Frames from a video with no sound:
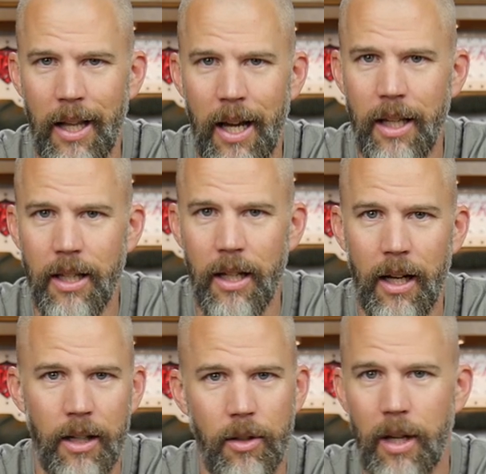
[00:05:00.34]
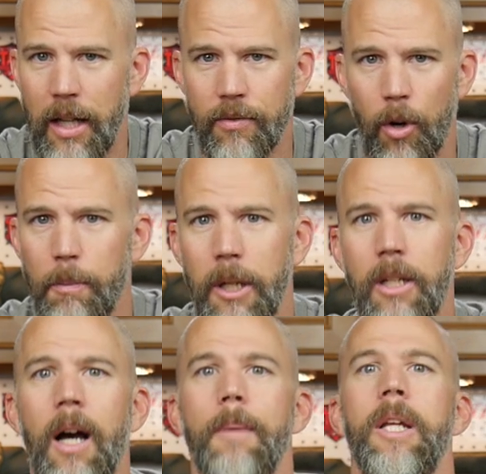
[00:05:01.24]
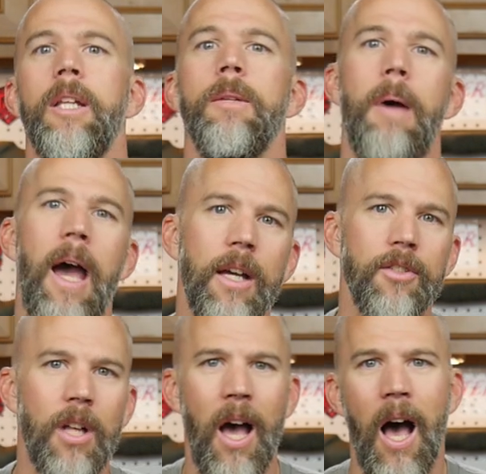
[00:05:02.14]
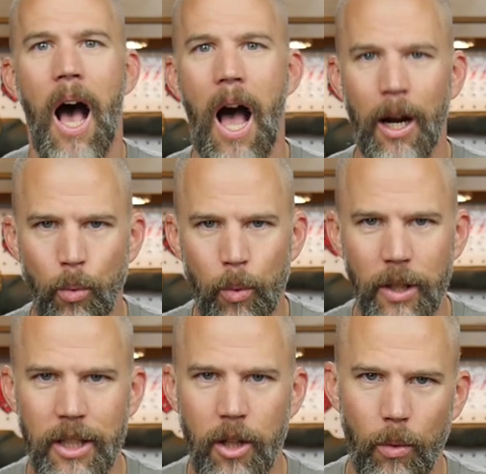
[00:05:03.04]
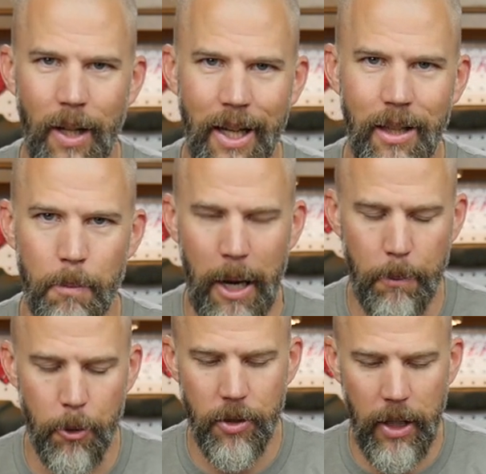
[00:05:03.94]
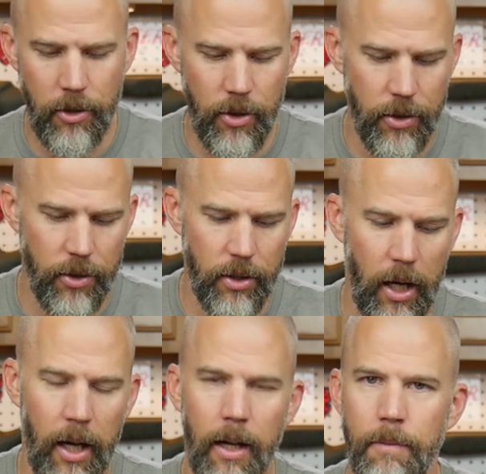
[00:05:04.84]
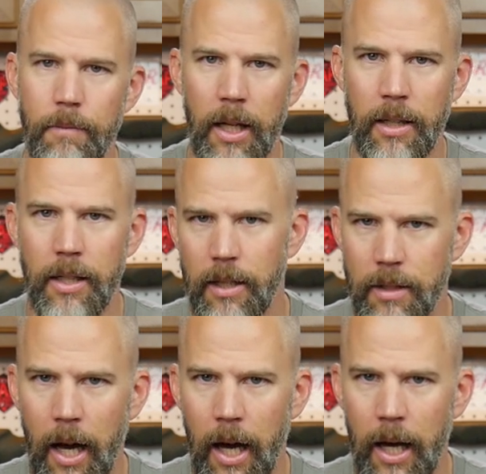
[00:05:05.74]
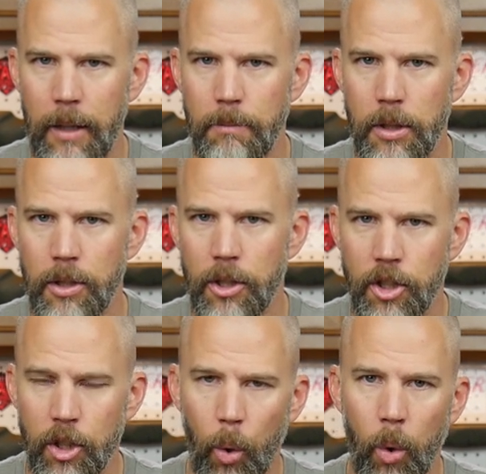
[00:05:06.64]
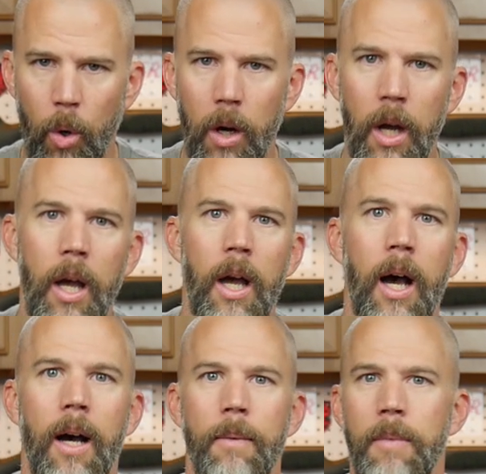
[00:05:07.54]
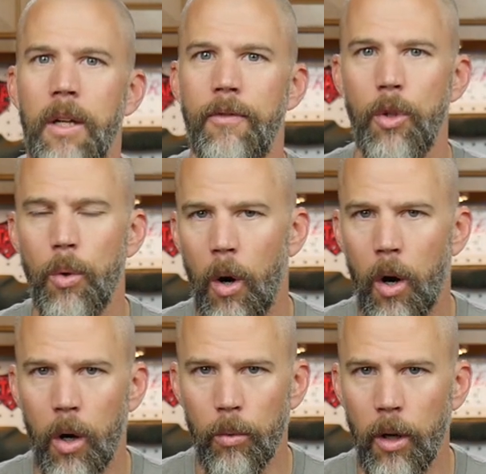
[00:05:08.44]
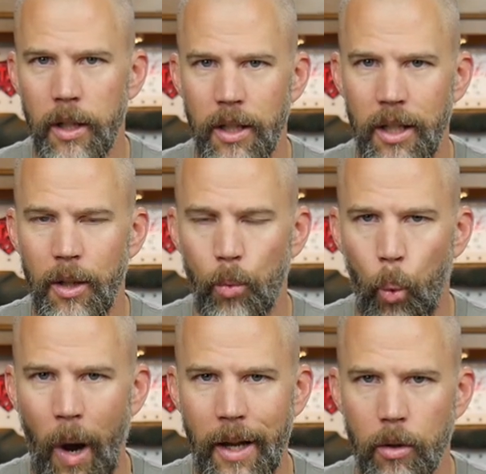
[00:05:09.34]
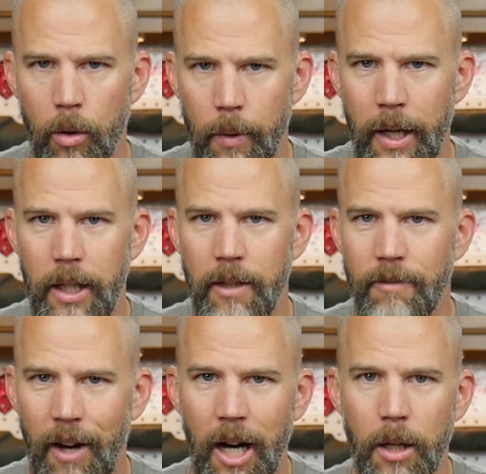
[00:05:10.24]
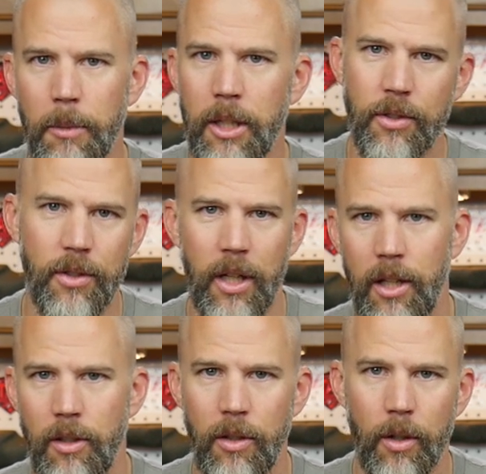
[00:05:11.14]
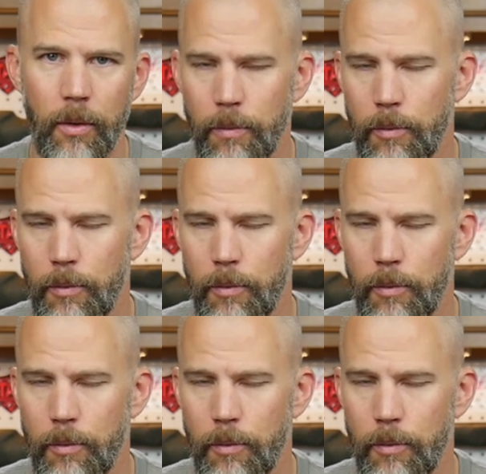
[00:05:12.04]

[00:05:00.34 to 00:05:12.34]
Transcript: like. Uh, you guys have heard me comment in the past. I really don't like the paper stages. Um, they take time to score. Um, if you are running in wet or rainy environments, then your,